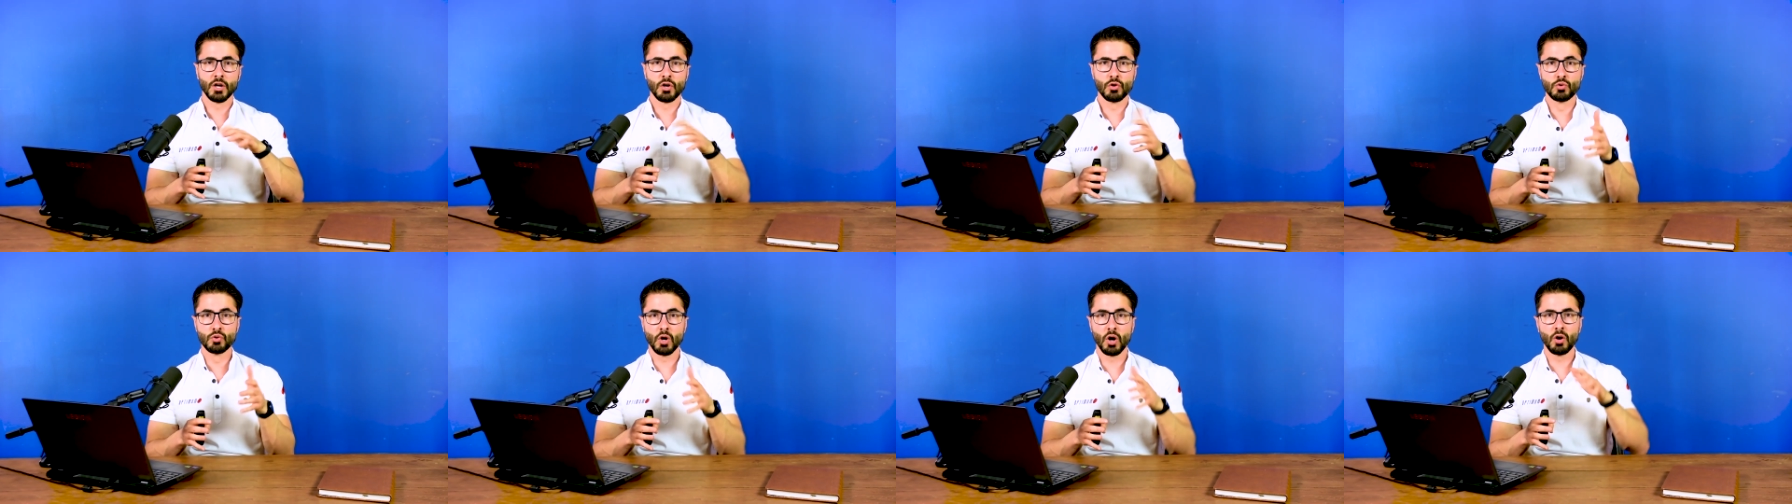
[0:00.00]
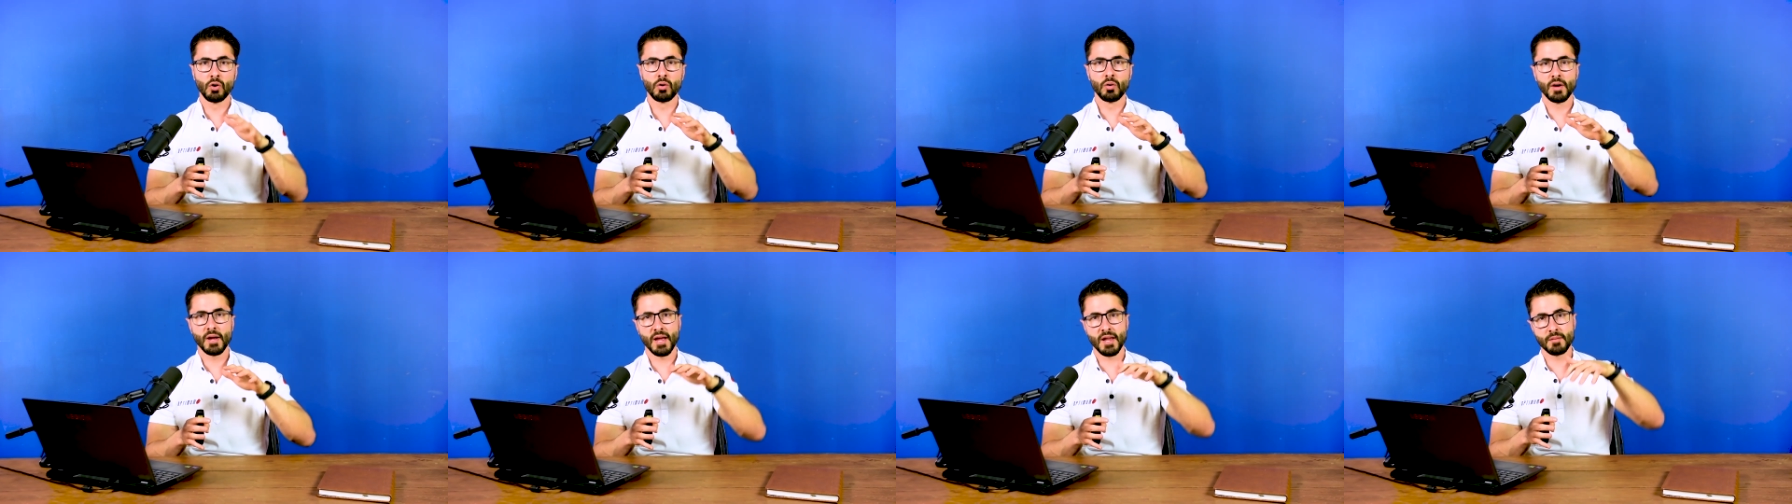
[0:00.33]

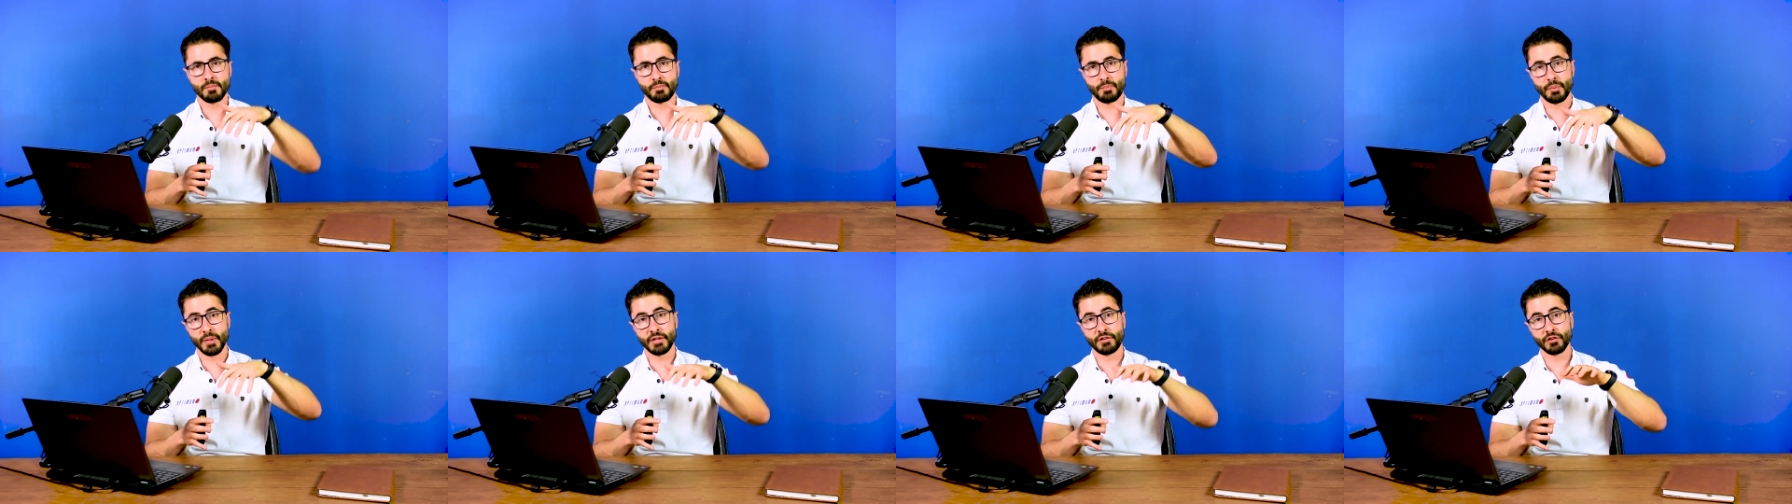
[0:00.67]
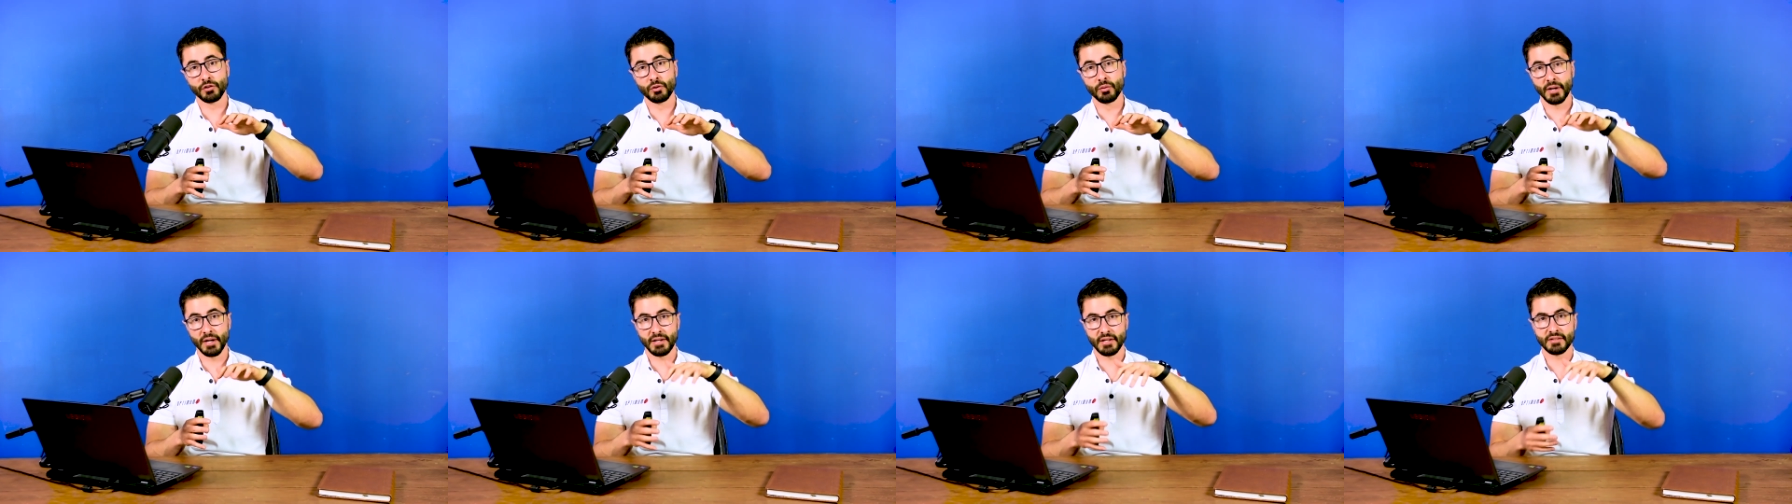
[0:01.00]
roll and
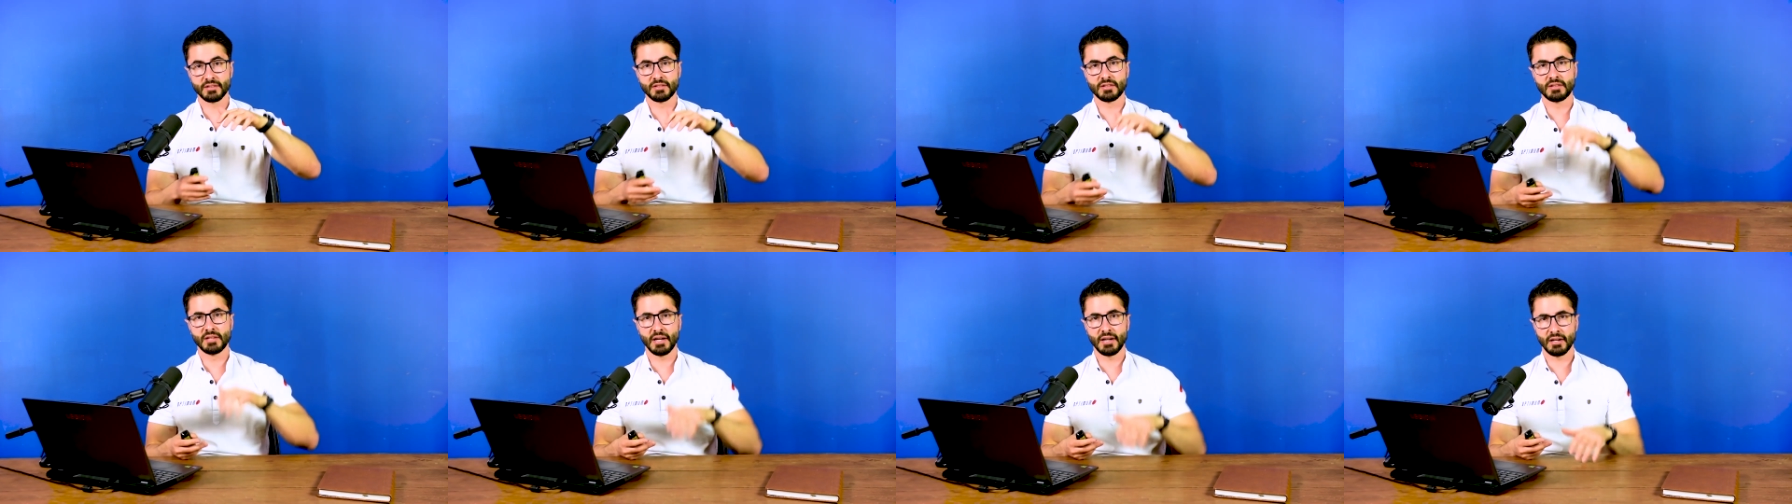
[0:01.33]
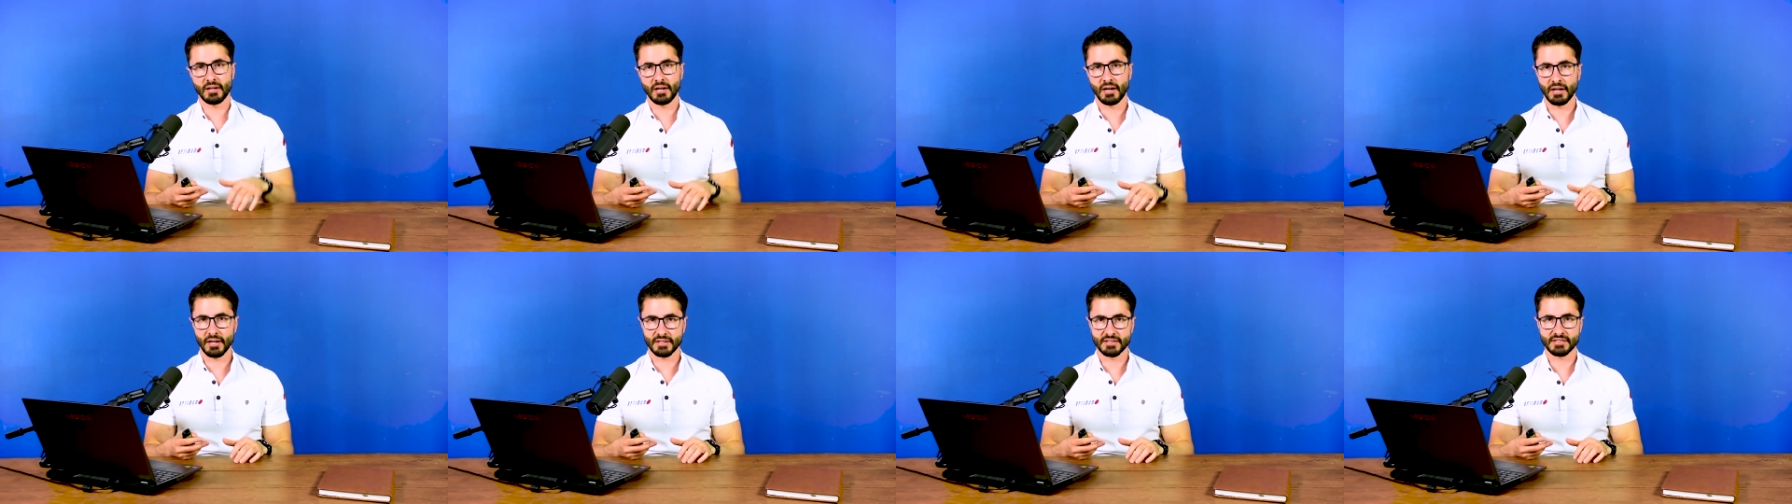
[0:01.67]
pitch gradients
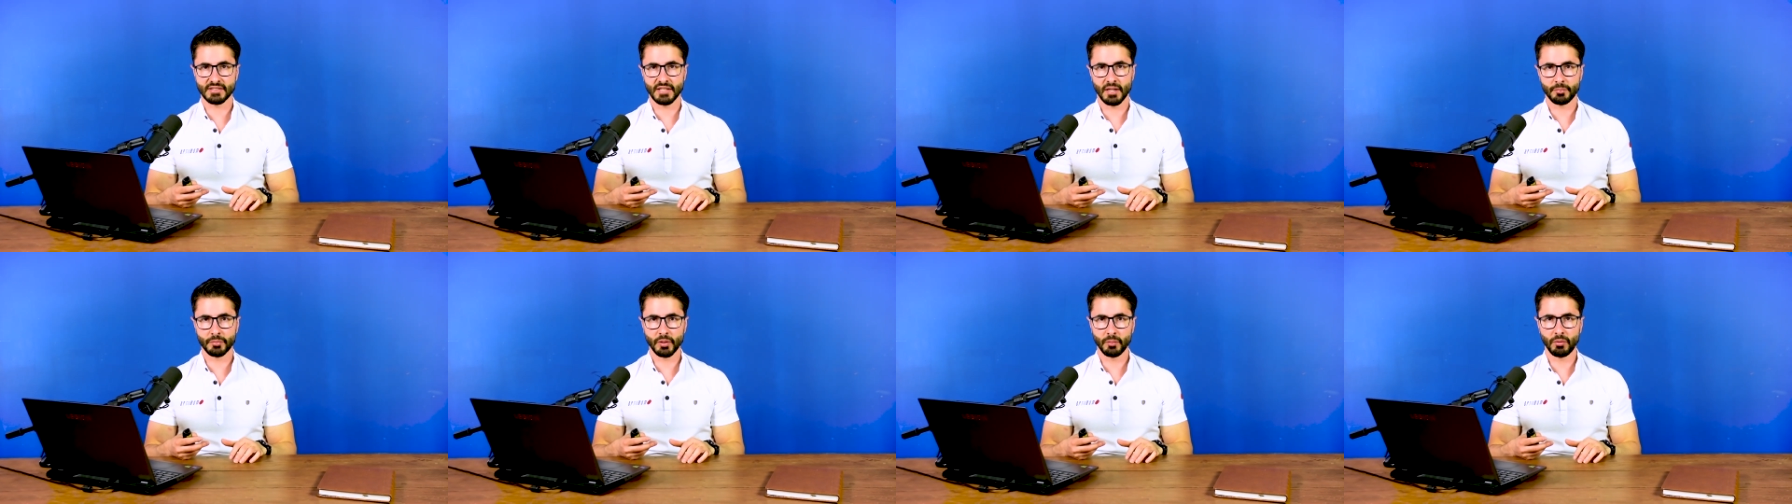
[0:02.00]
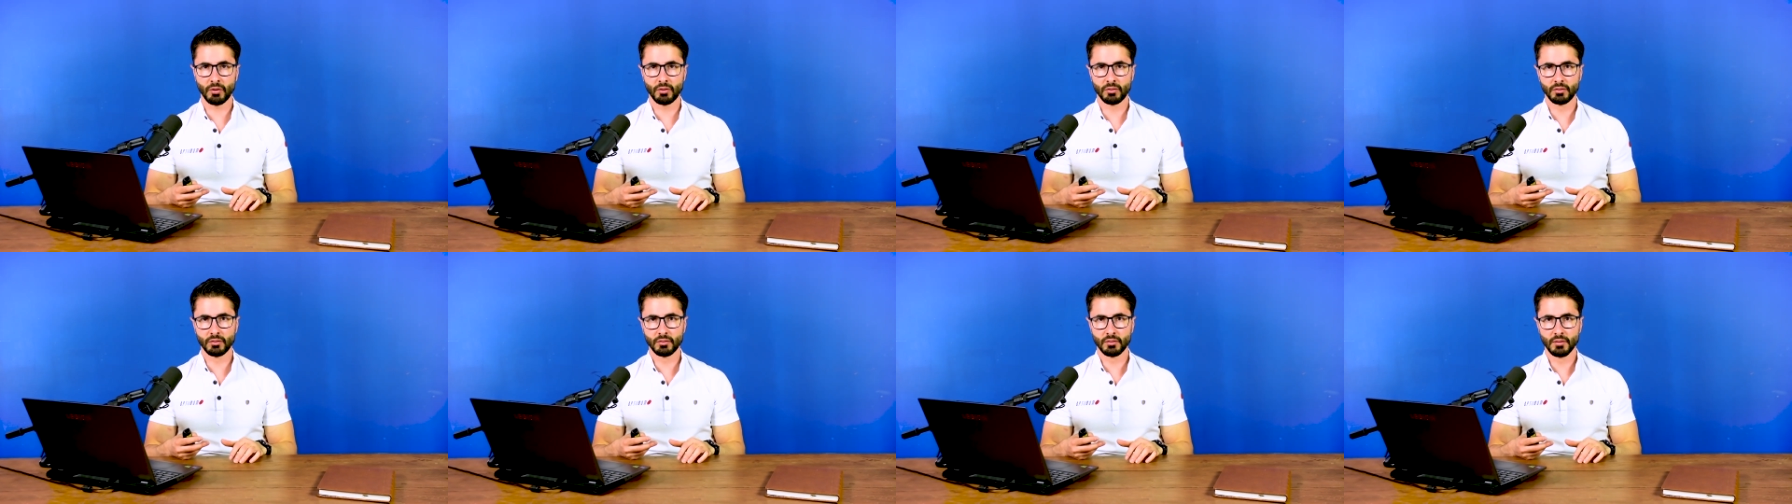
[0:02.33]
that are
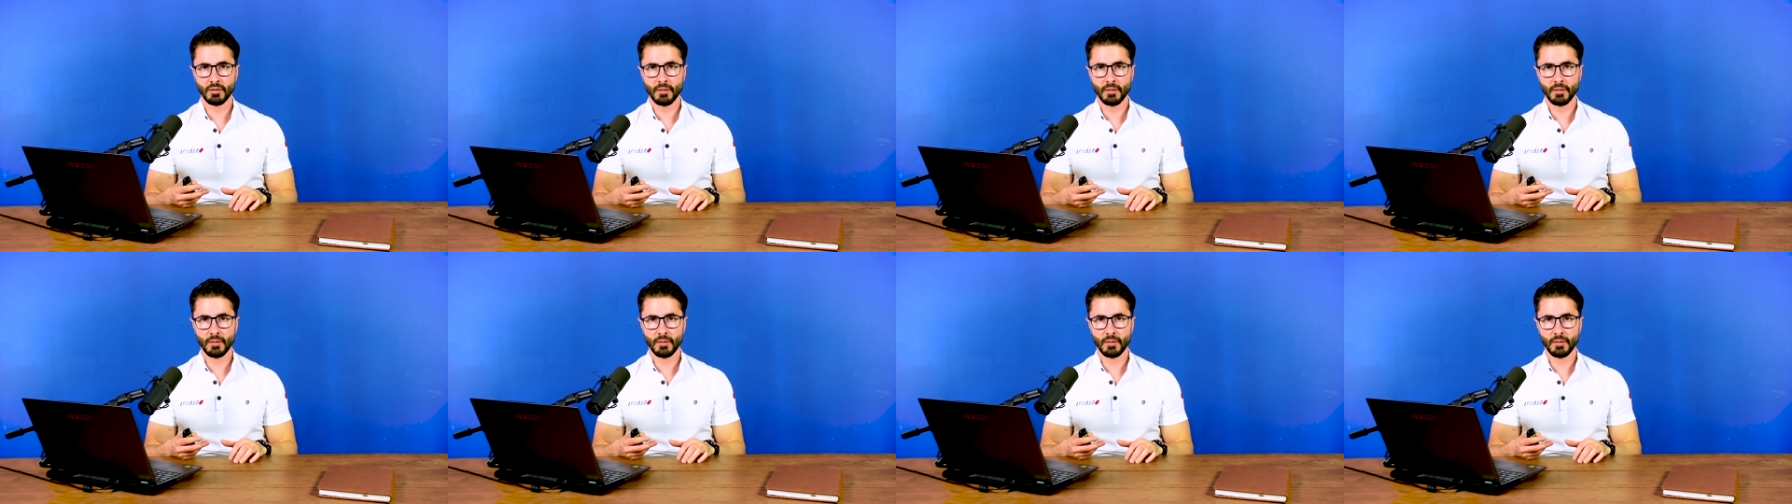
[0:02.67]
acceptable,